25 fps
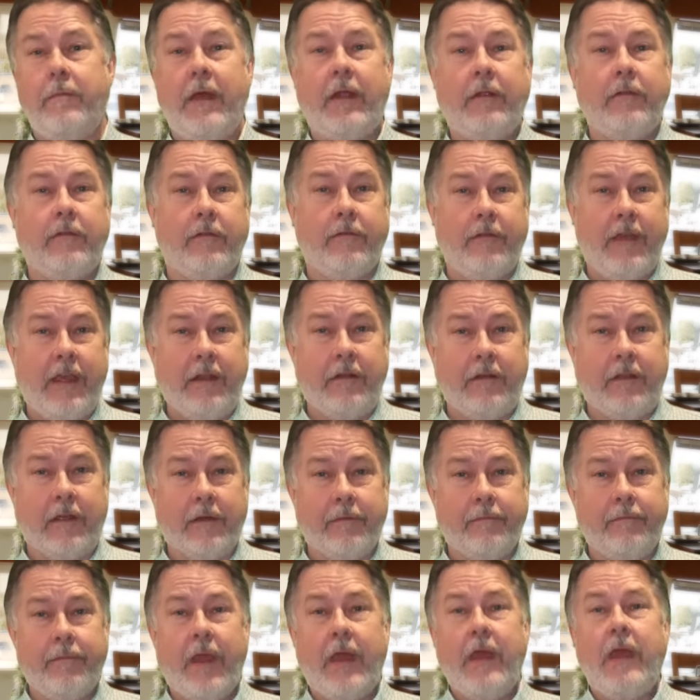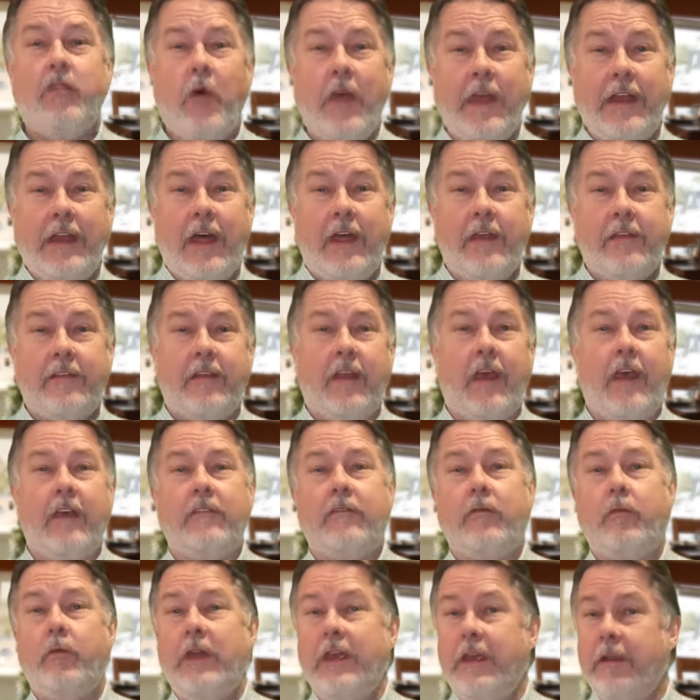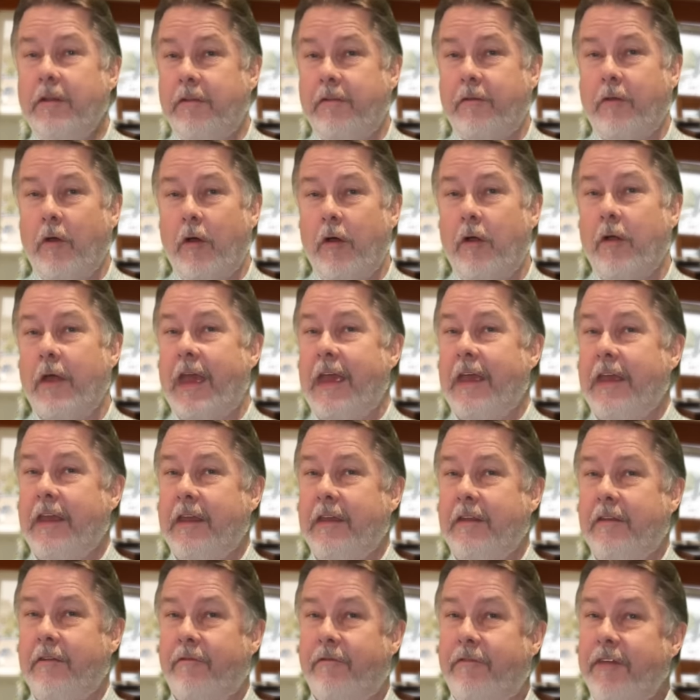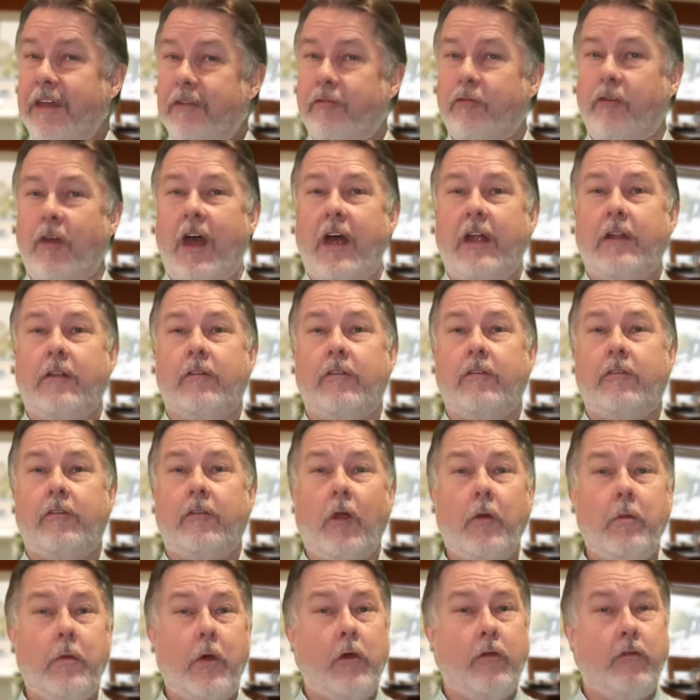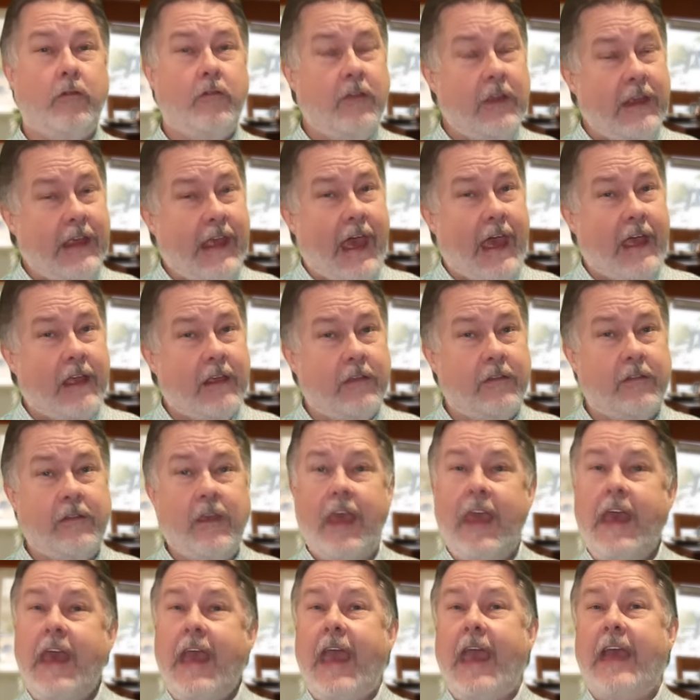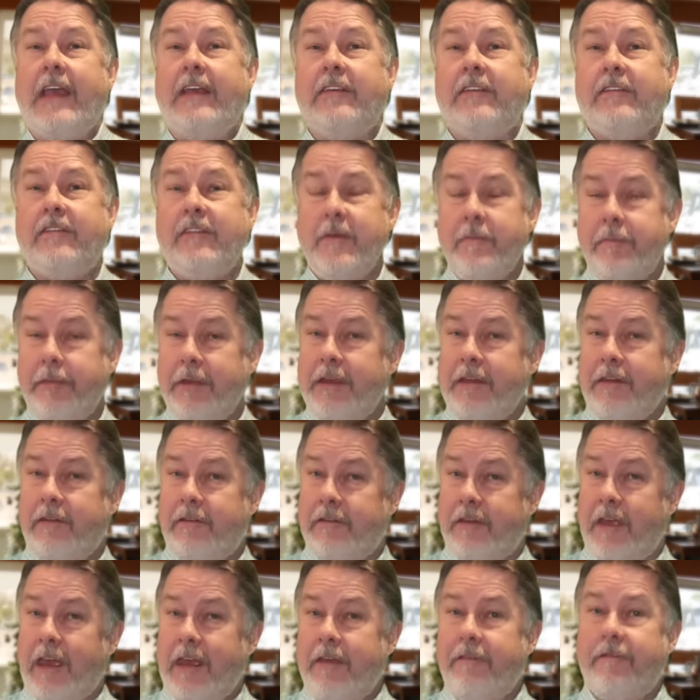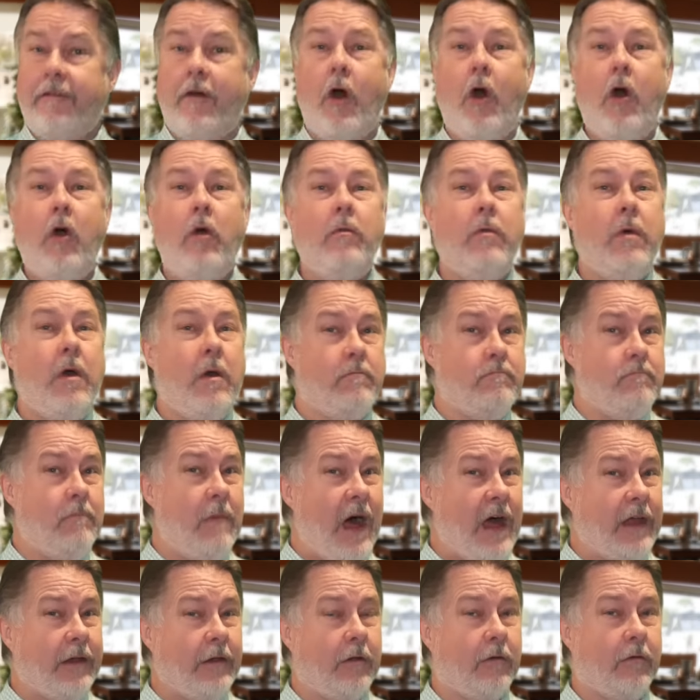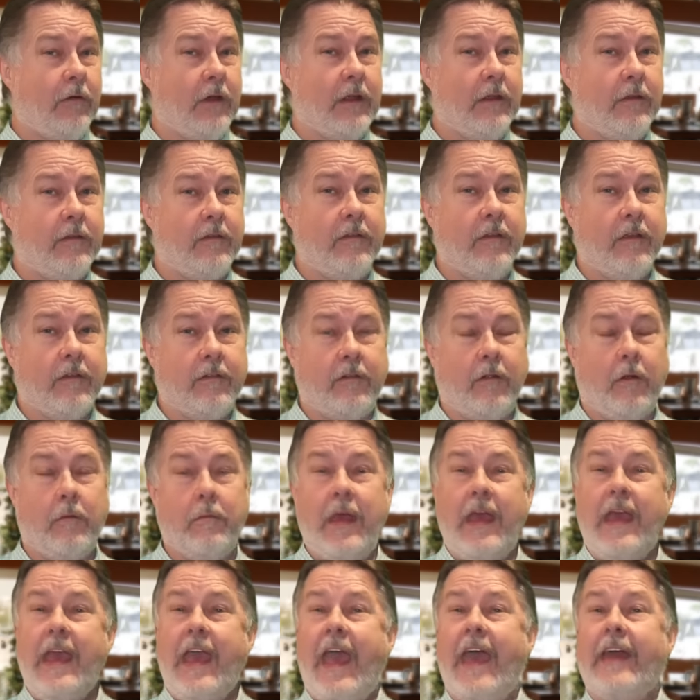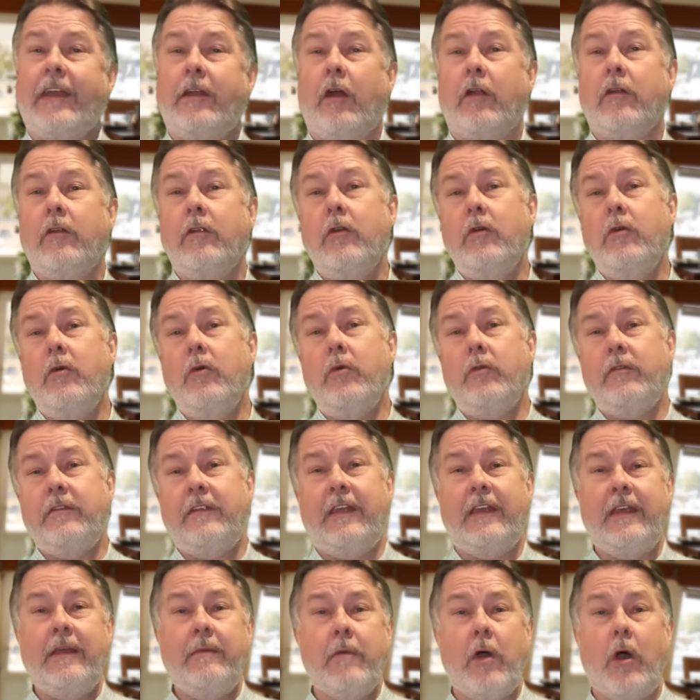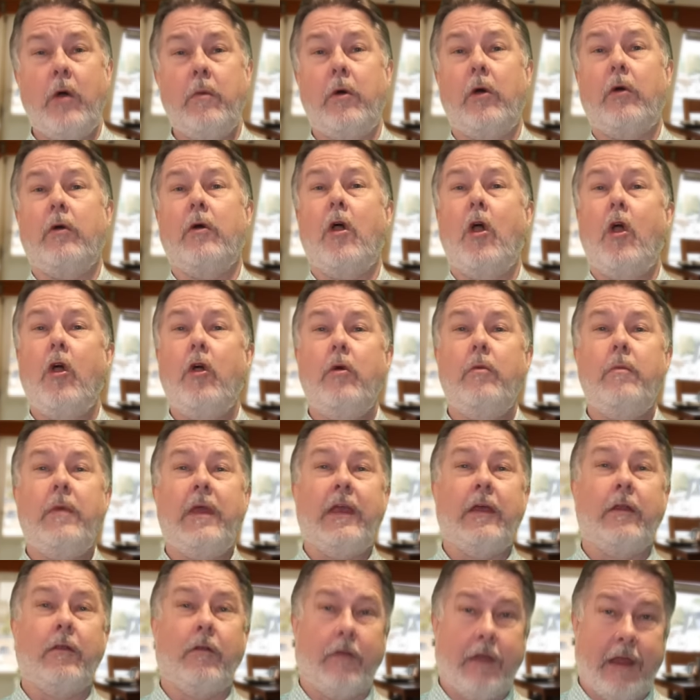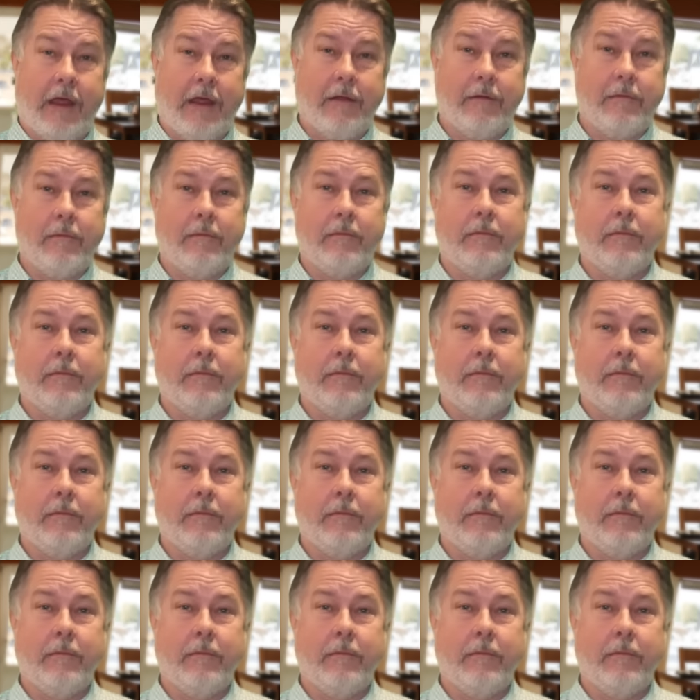Pennsylvania. Join us as we install a Victron Cerbo GX, a Simply Safe home monitoring system, and our new T-Mobile home internet.